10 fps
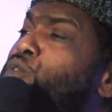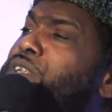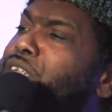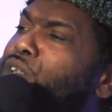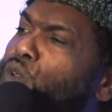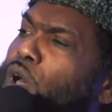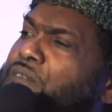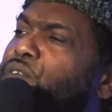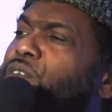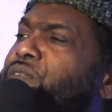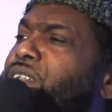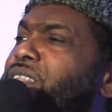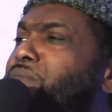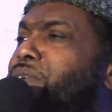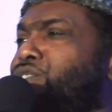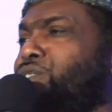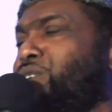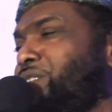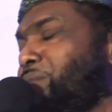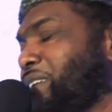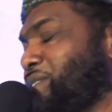you did not fulfill the mission of the